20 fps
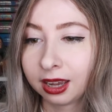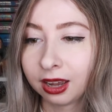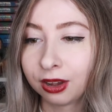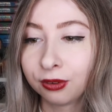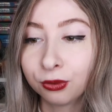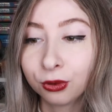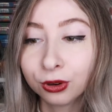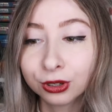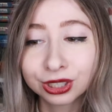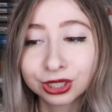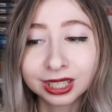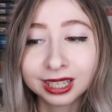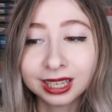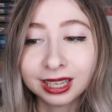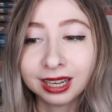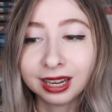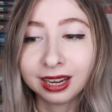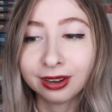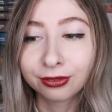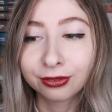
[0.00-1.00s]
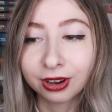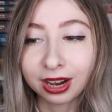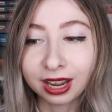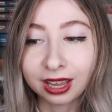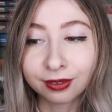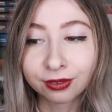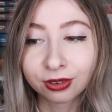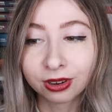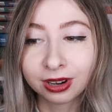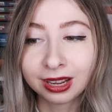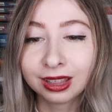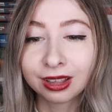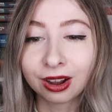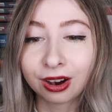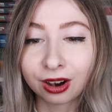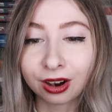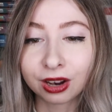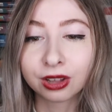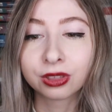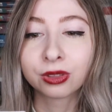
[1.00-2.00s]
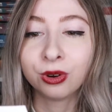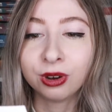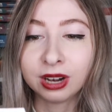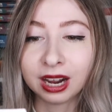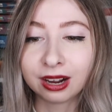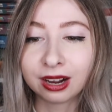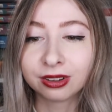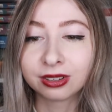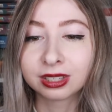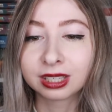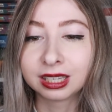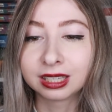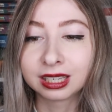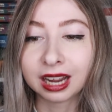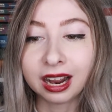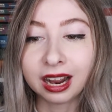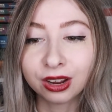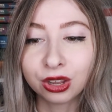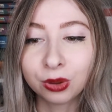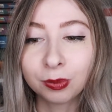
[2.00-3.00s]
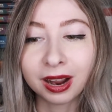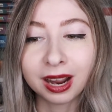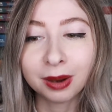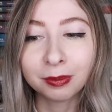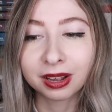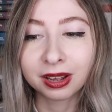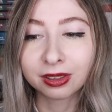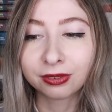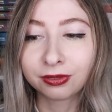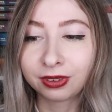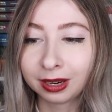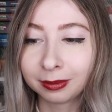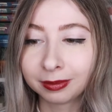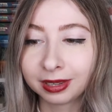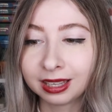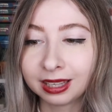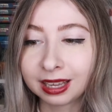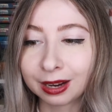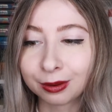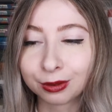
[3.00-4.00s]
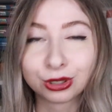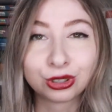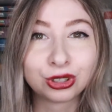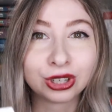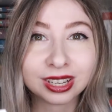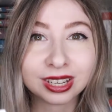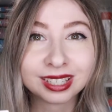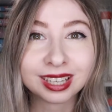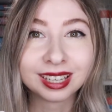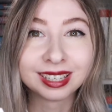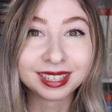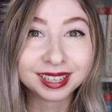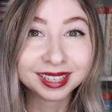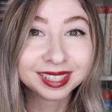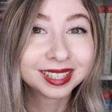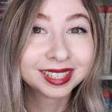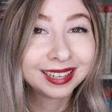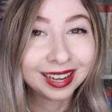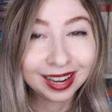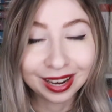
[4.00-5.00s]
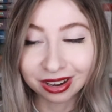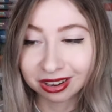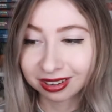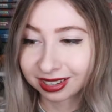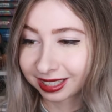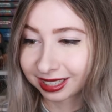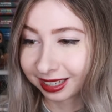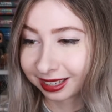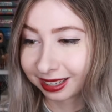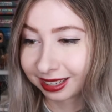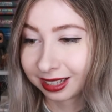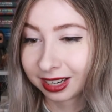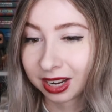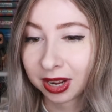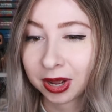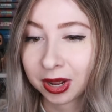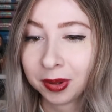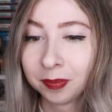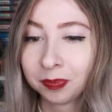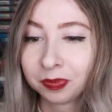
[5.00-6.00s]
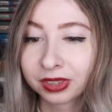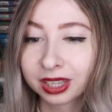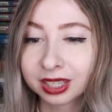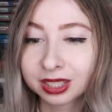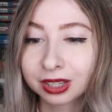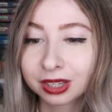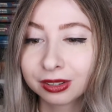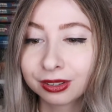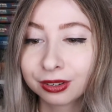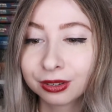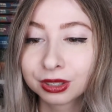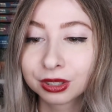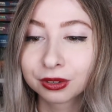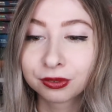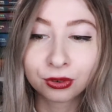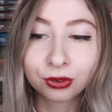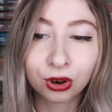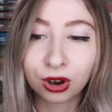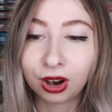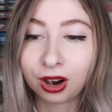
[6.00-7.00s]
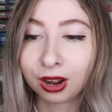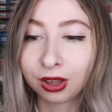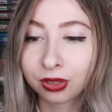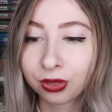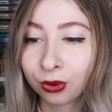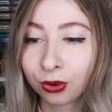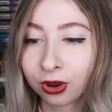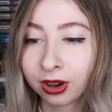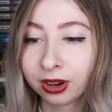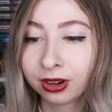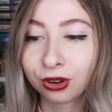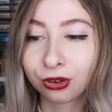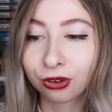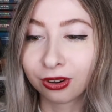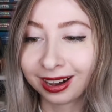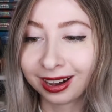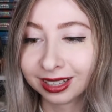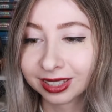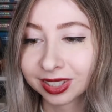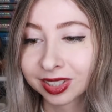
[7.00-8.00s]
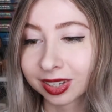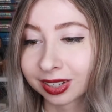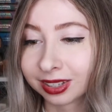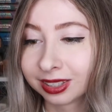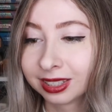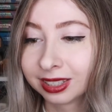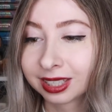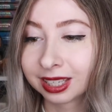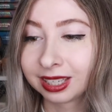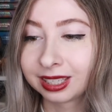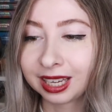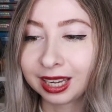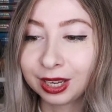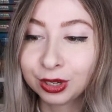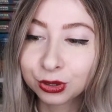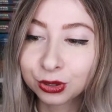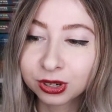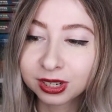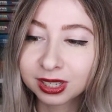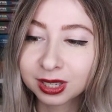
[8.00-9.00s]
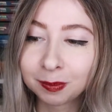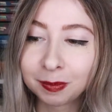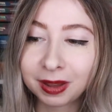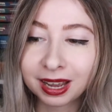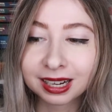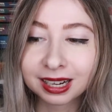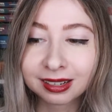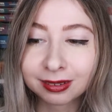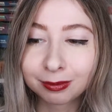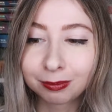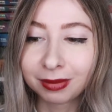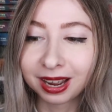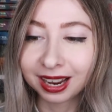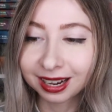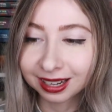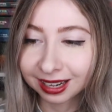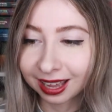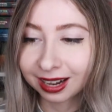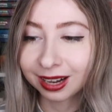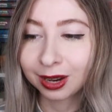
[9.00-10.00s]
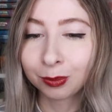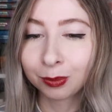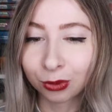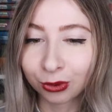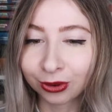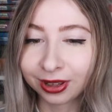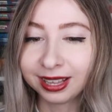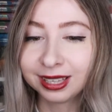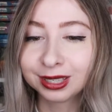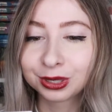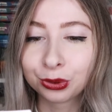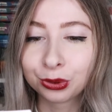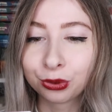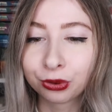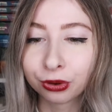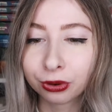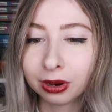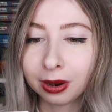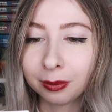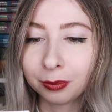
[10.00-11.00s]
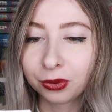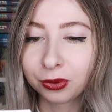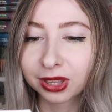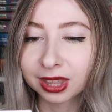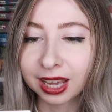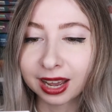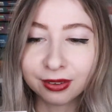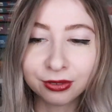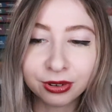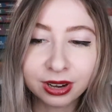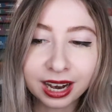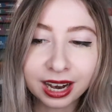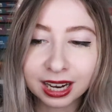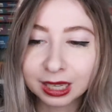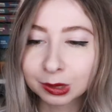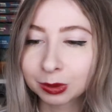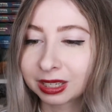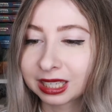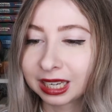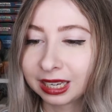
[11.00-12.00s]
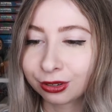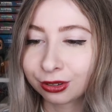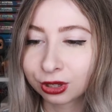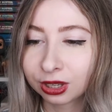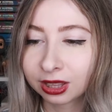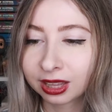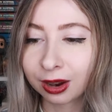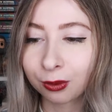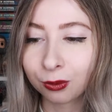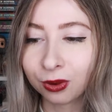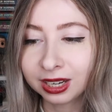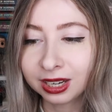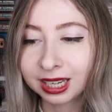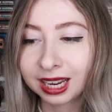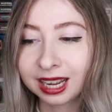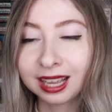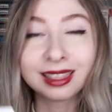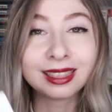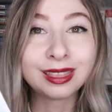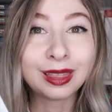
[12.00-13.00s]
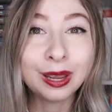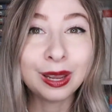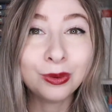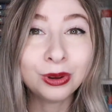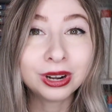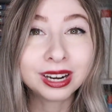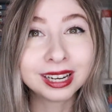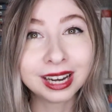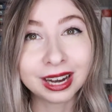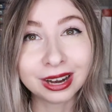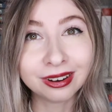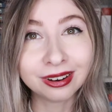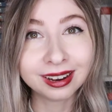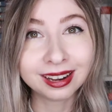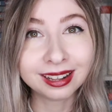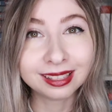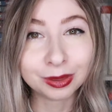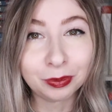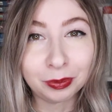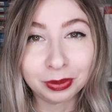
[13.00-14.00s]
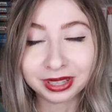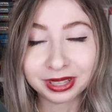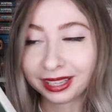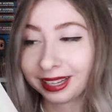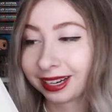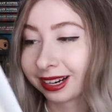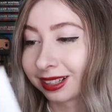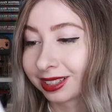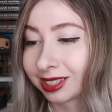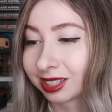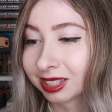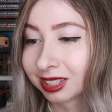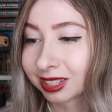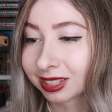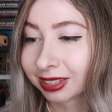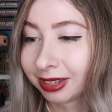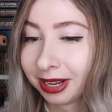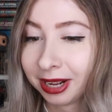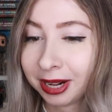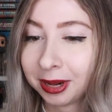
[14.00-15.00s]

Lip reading: Unfortunately for Avery, the Hawthorne house is occupied by the family that was just disinherited. This includes the four Hawthorne grandsons, dangerous magnetic boys who grew up with every expectation that one day they would inherit the billions.